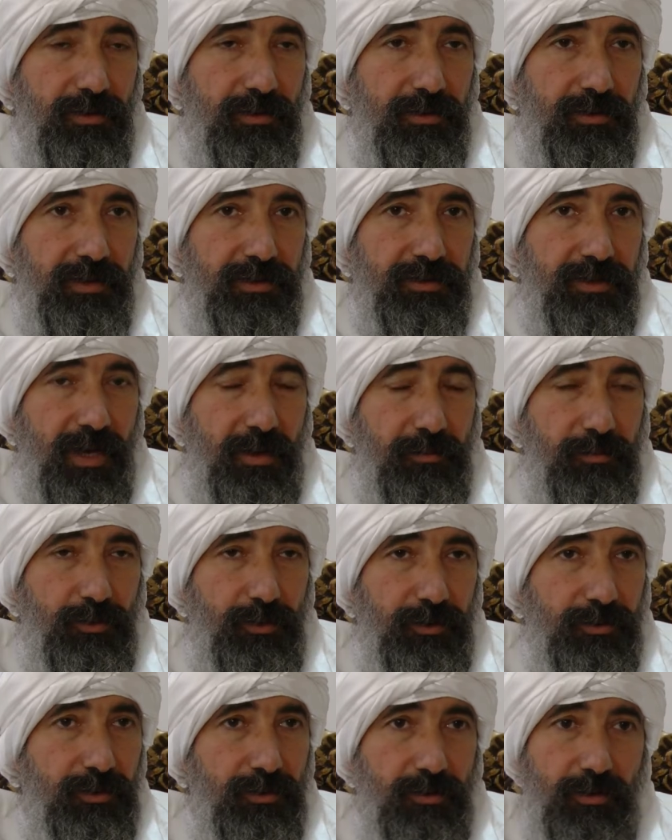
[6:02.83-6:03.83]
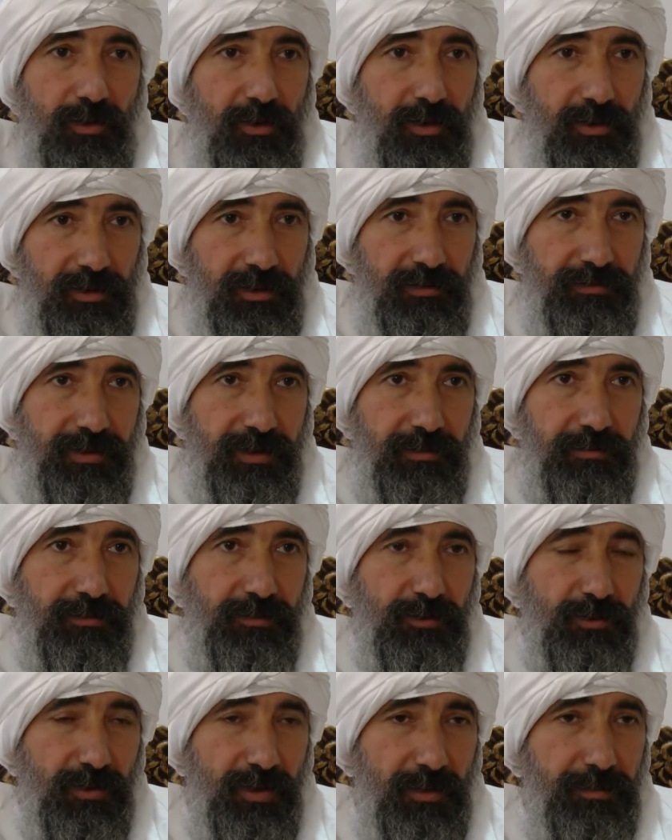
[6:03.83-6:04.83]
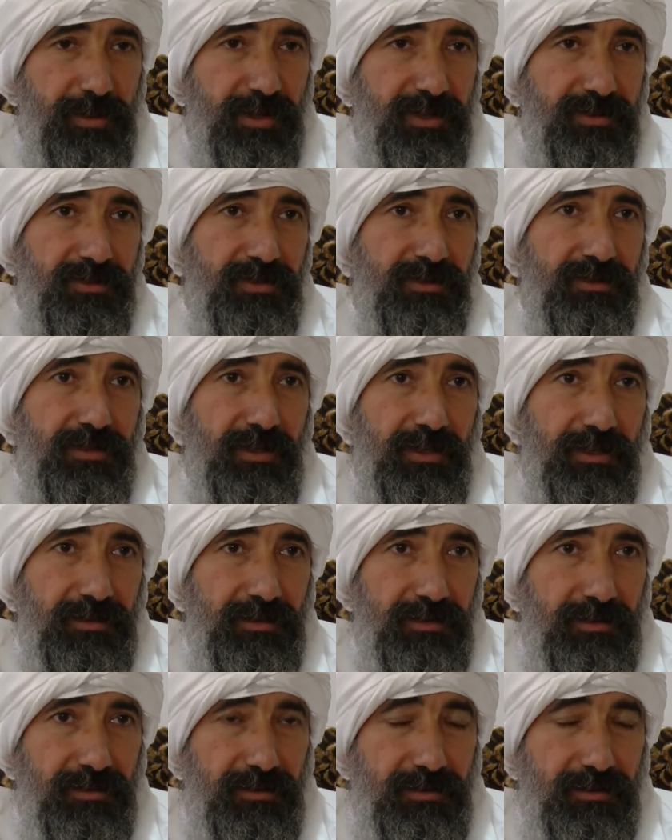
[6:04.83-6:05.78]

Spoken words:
on the tap water. All of them to the present day.